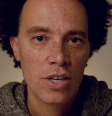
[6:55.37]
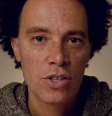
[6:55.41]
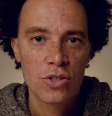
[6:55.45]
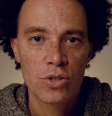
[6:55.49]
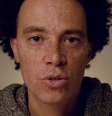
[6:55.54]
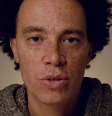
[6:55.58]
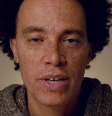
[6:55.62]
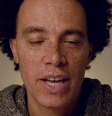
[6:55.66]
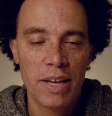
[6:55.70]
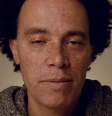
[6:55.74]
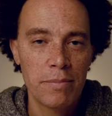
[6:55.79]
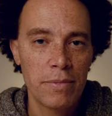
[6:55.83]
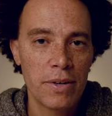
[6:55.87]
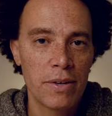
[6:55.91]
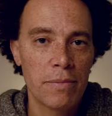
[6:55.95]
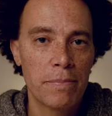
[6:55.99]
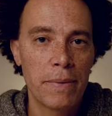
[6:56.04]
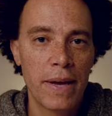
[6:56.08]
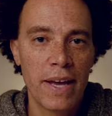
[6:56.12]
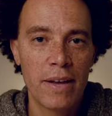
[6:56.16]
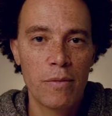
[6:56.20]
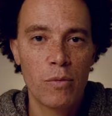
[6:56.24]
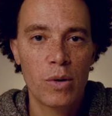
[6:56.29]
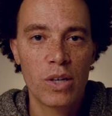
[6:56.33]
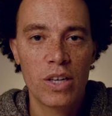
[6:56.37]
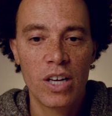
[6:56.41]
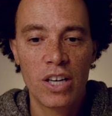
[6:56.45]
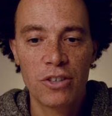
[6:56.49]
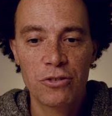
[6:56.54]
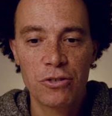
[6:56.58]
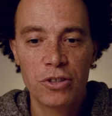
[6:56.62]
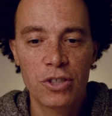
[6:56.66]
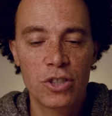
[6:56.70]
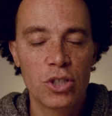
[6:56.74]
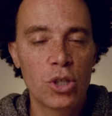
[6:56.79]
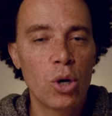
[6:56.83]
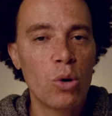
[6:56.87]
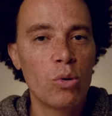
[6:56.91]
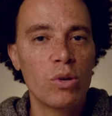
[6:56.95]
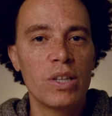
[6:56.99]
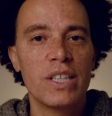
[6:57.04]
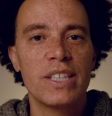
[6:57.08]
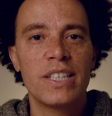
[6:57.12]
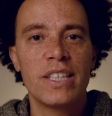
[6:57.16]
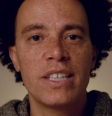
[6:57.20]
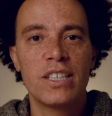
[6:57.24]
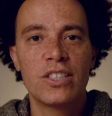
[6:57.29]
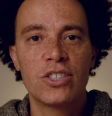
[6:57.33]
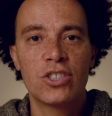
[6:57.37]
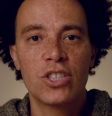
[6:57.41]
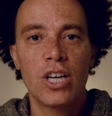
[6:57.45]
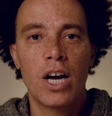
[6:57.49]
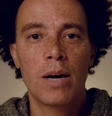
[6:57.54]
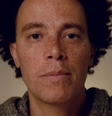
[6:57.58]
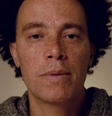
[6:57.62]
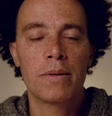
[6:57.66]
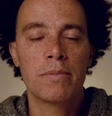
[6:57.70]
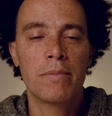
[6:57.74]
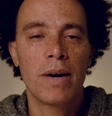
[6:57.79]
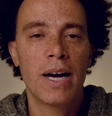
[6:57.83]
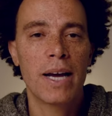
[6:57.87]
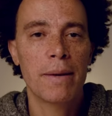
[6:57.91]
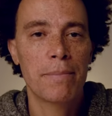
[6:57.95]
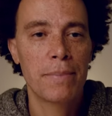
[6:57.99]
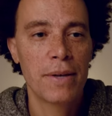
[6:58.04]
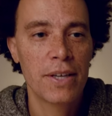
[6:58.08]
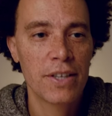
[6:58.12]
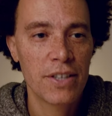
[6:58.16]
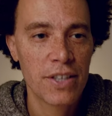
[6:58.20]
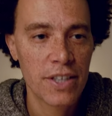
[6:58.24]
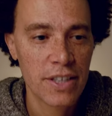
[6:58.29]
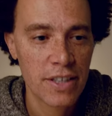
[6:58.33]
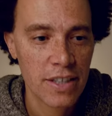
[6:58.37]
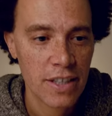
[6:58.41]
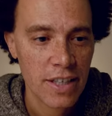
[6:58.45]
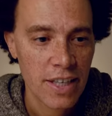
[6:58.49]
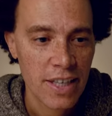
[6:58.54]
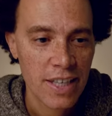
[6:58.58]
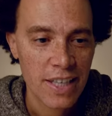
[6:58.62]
So Kentmere Pan 100 totally did its job in my opinion.